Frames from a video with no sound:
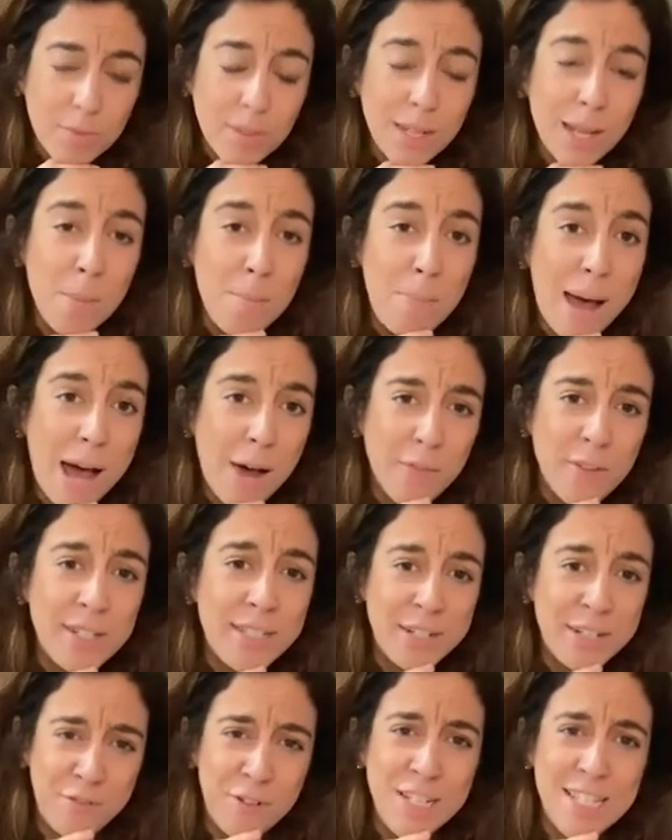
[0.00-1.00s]
about the
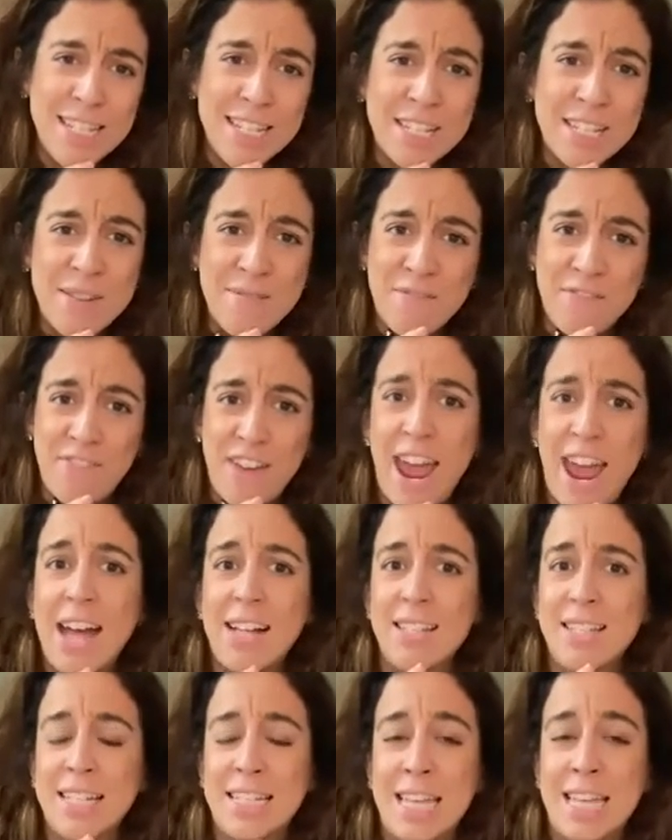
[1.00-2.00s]
differences in
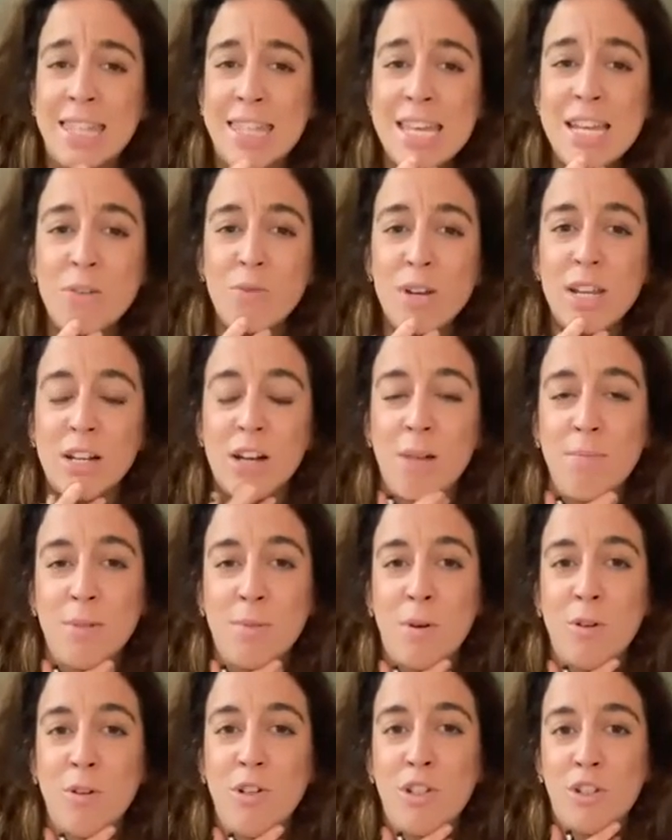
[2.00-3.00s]
fats, because I think when it comes
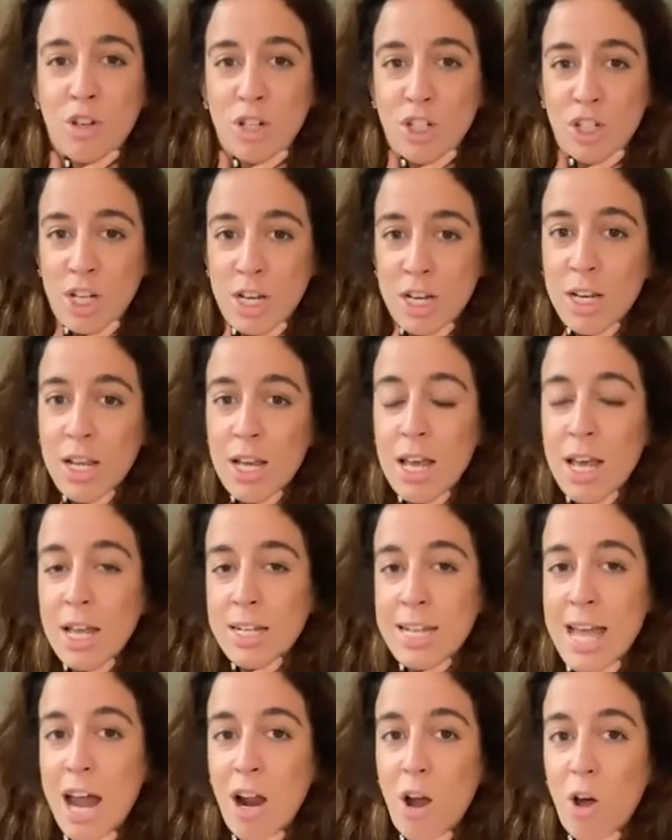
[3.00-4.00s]
about nutrition,
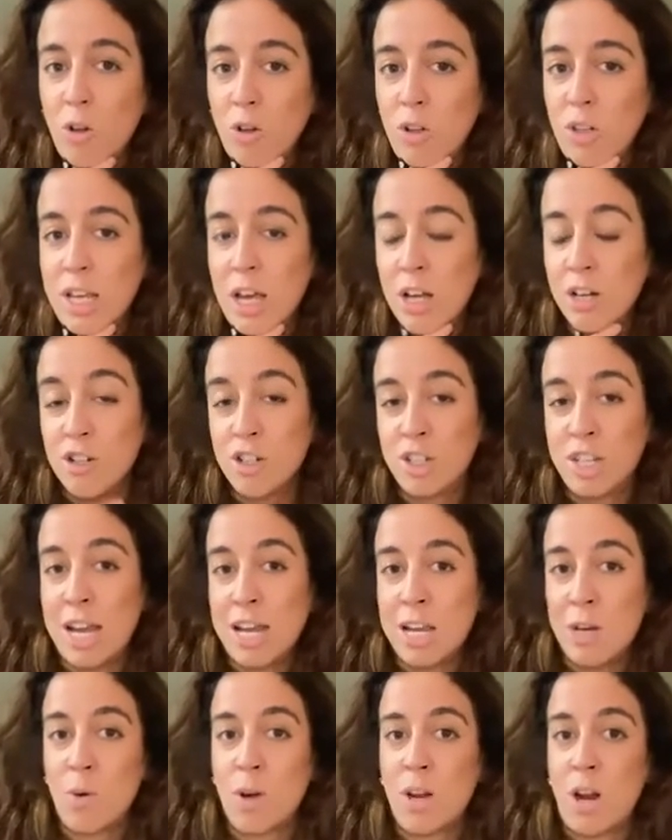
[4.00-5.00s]
not only
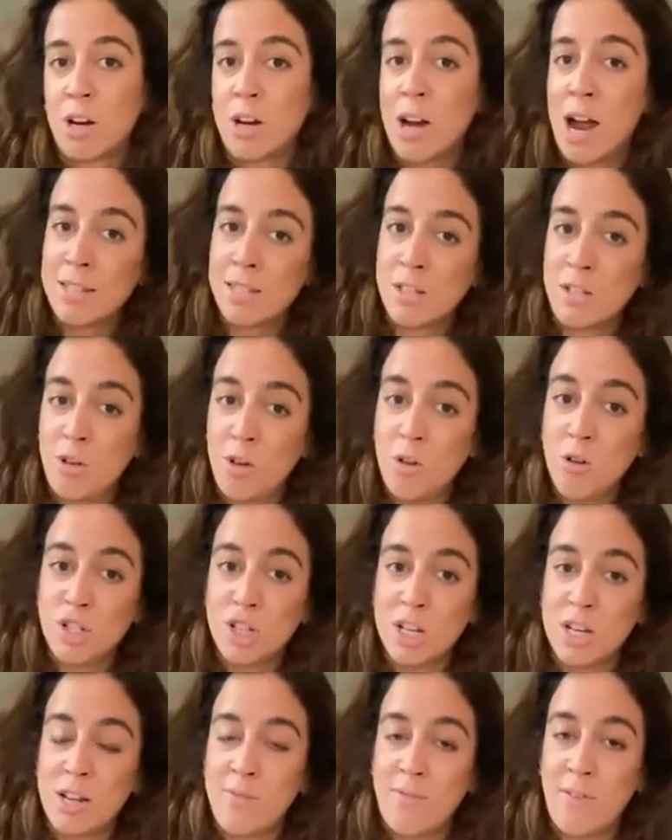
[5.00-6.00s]
understanding what our
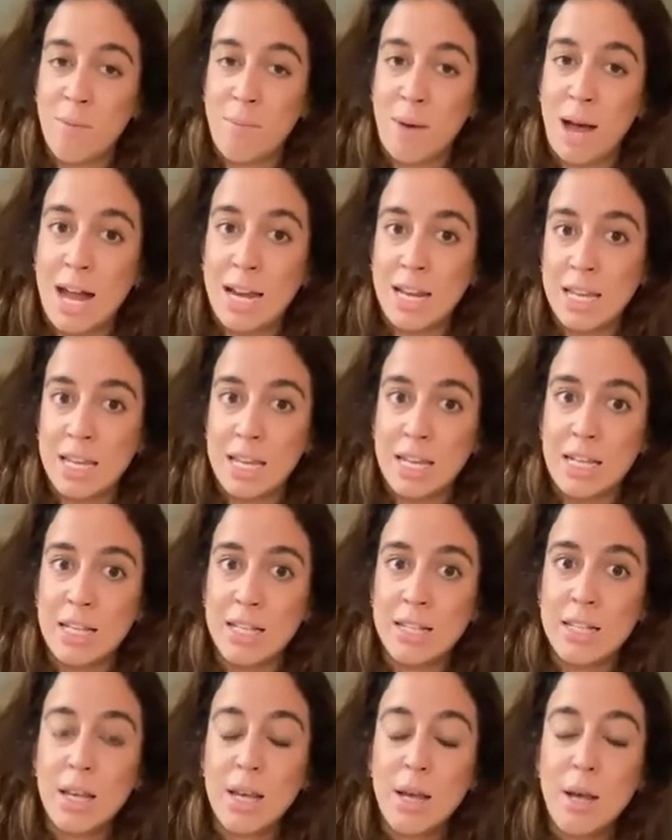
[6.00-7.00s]
constitution of our body
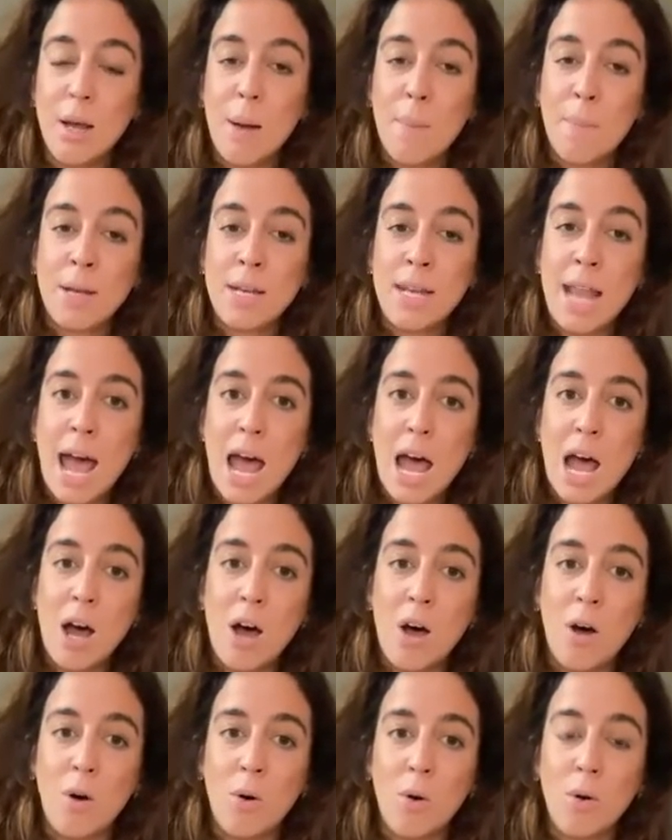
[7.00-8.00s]
is, but
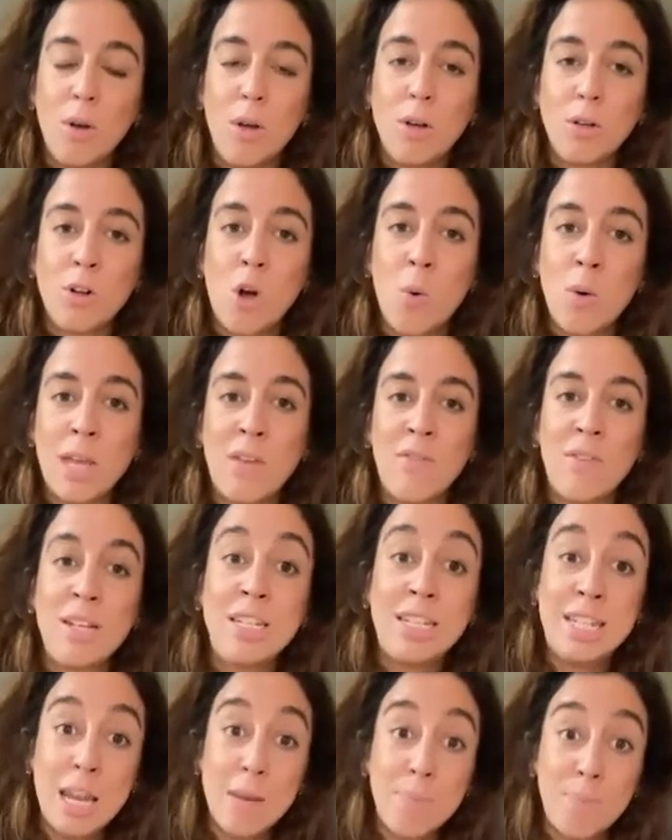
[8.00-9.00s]
now going even
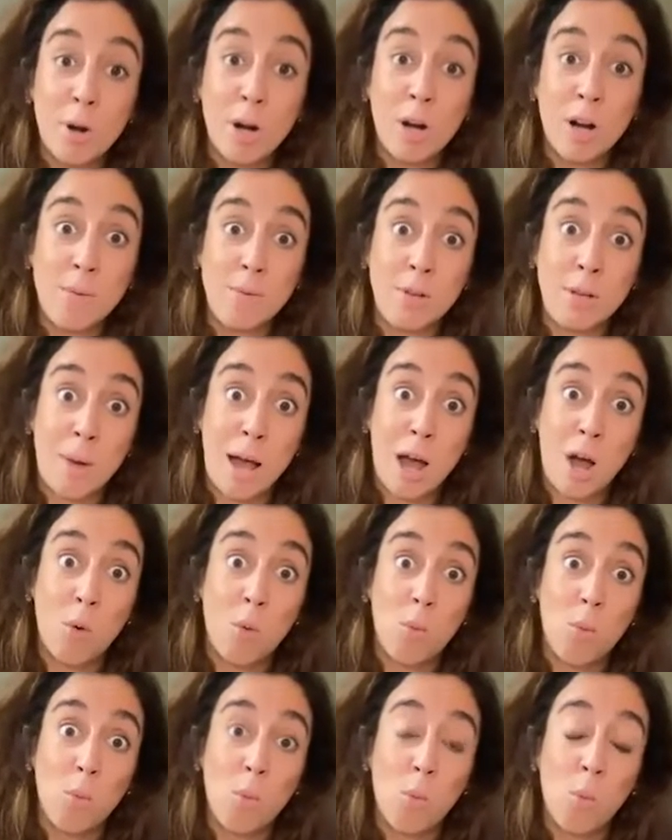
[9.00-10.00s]
deeper about
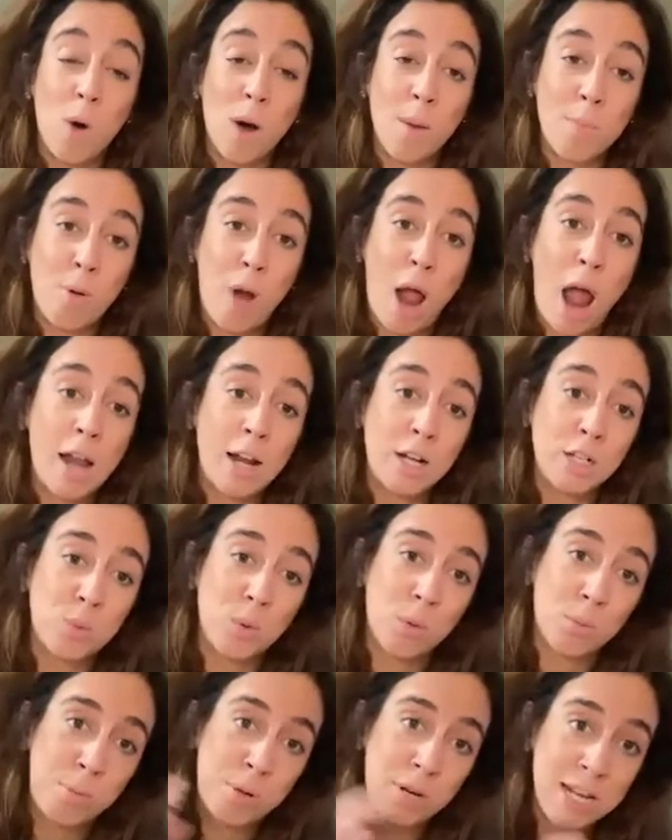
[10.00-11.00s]
what products
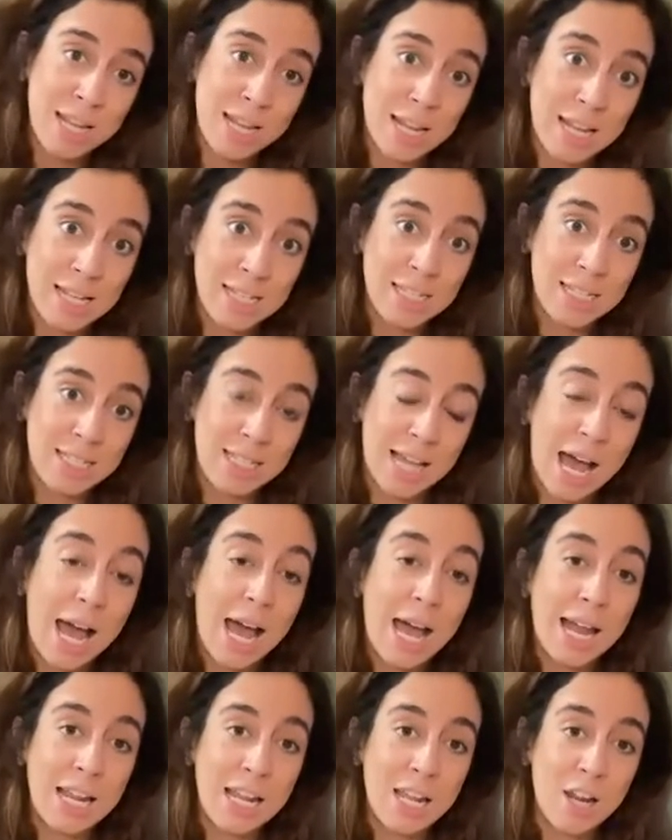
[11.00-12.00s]
we're putting
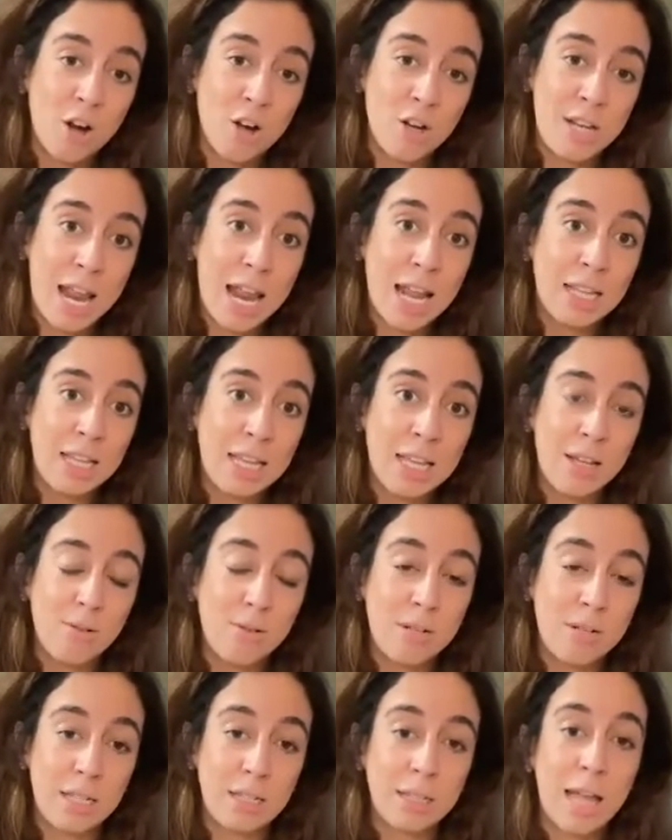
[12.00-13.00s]
inside in our daily
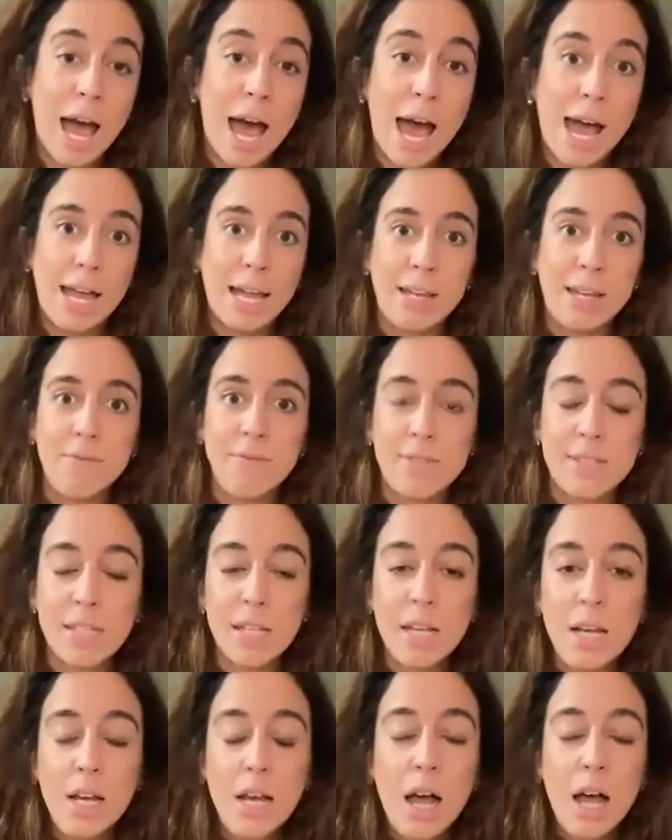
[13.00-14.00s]
lives.
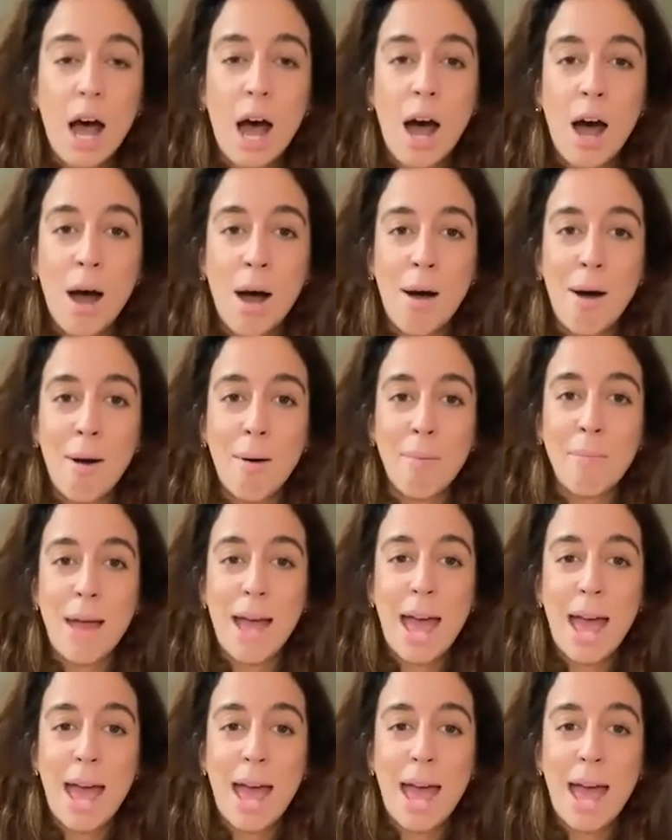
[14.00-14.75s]
And